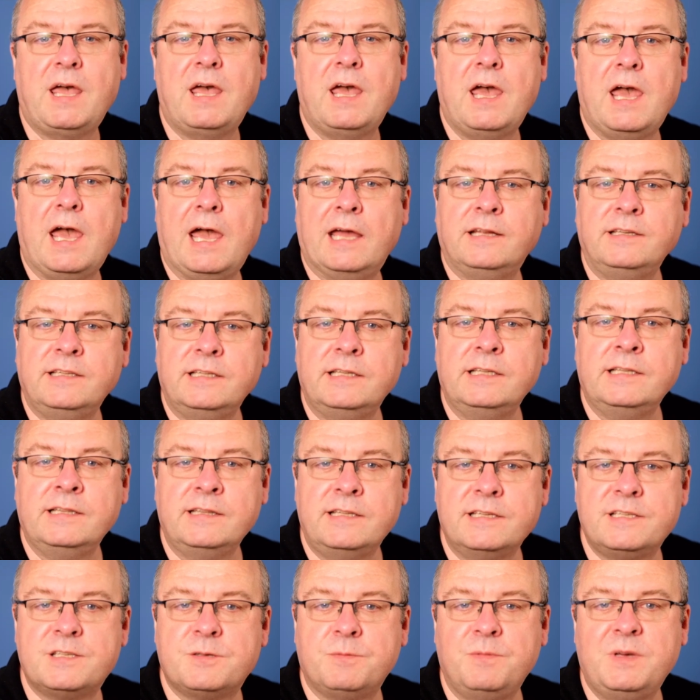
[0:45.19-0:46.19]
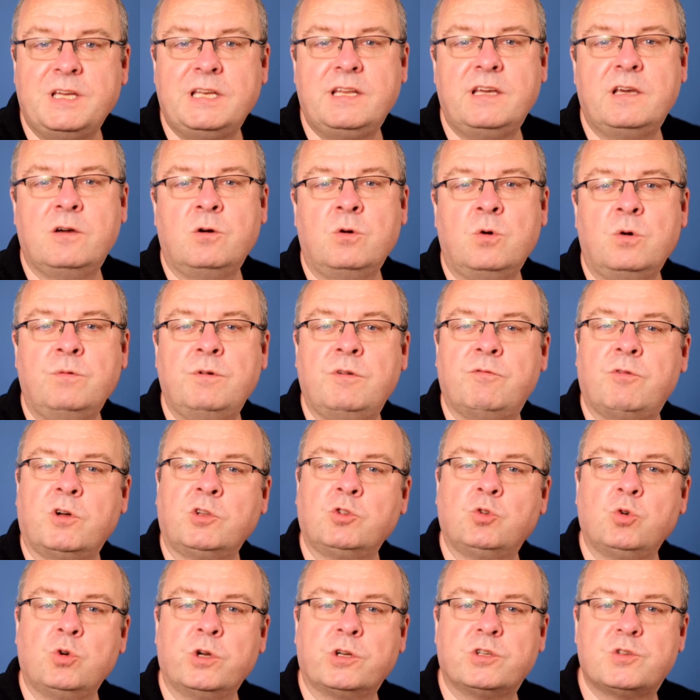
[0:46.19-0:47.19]
And in this video, we want
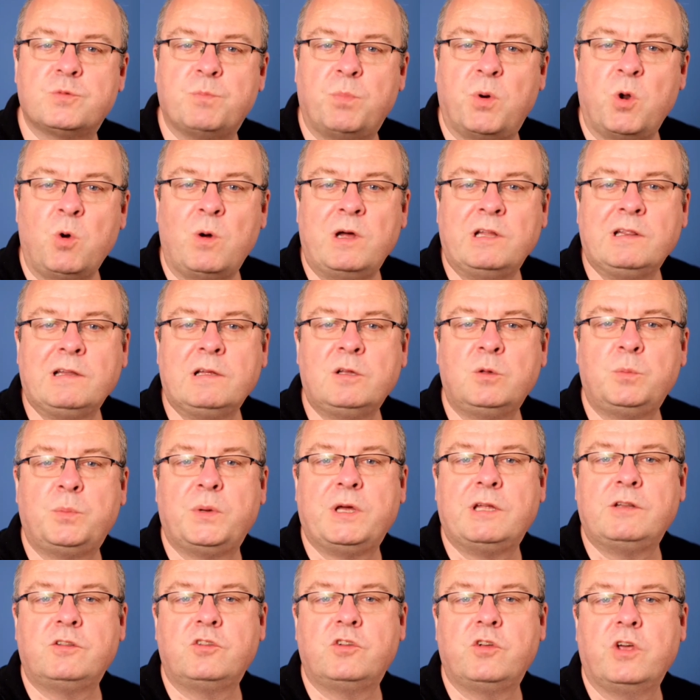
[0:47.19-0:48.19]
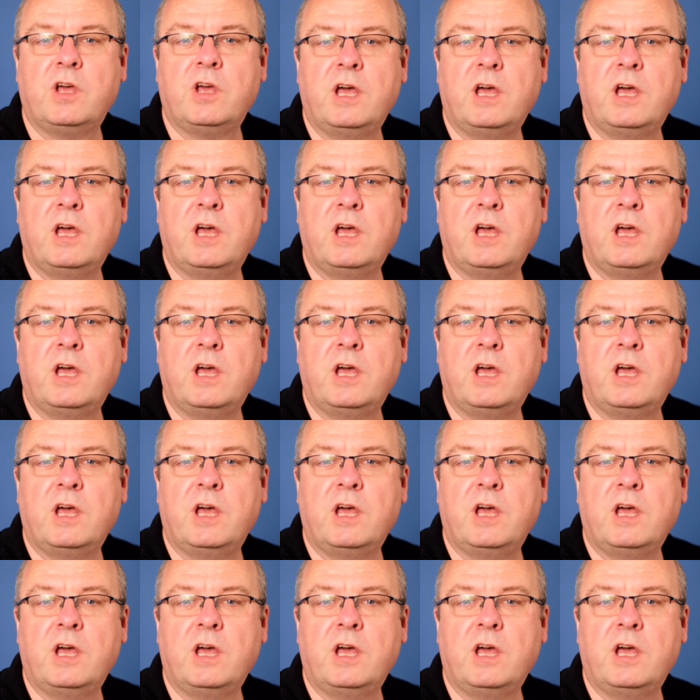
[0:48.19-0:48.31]
to explore a little bit